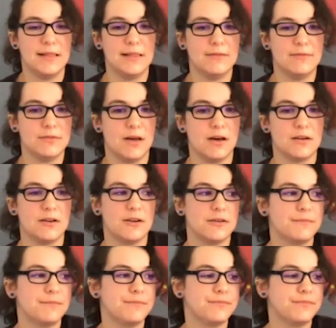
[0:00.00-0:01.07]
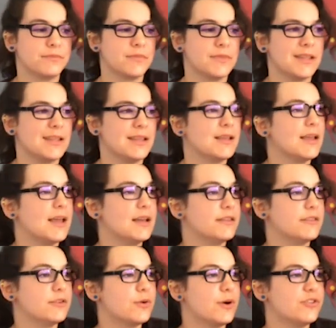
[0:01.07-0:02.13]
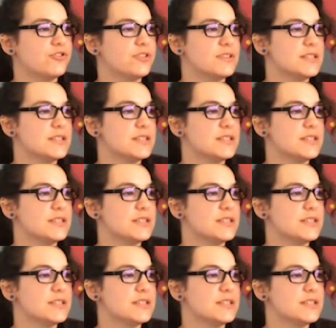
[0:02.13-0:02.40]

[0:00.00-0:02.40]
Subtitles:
live longer. Any other questions?